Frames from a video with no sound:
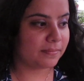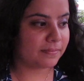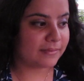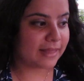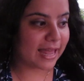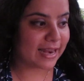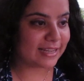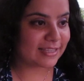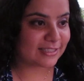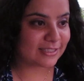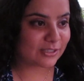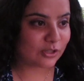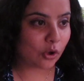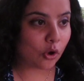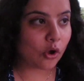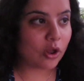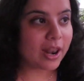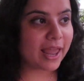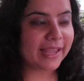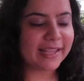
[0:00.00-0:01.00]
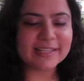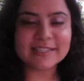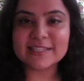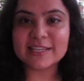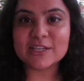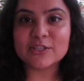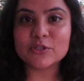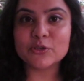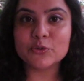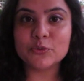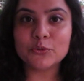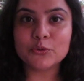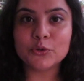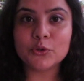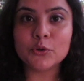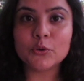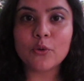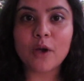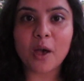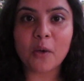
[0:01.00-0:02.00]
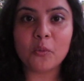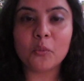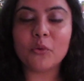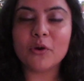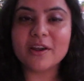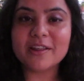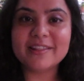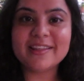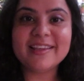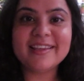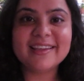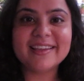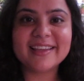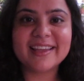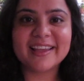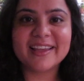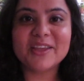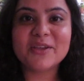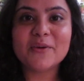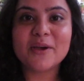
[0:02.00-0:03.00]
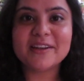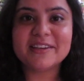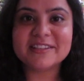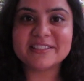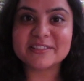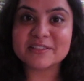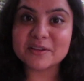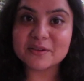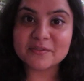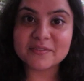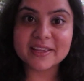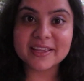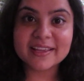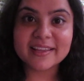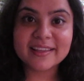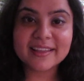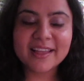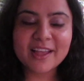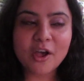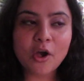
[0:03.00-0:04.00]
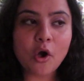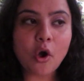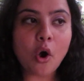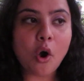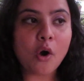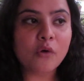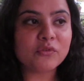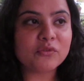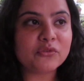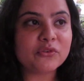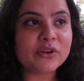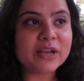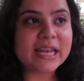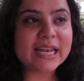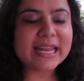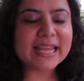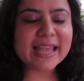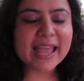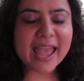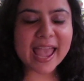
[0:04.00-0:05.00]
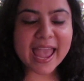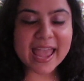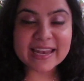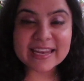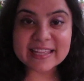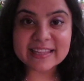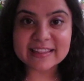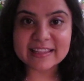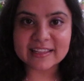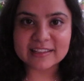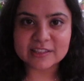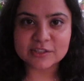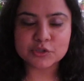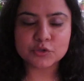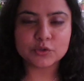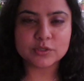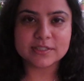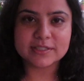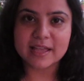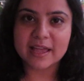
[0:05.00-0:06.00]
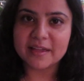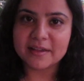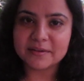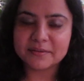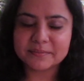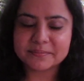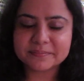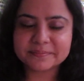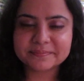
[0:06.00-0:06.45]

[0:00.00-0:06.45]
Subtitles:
that is all I can say to you. You are worthy, you are deserving of really anything that you desire.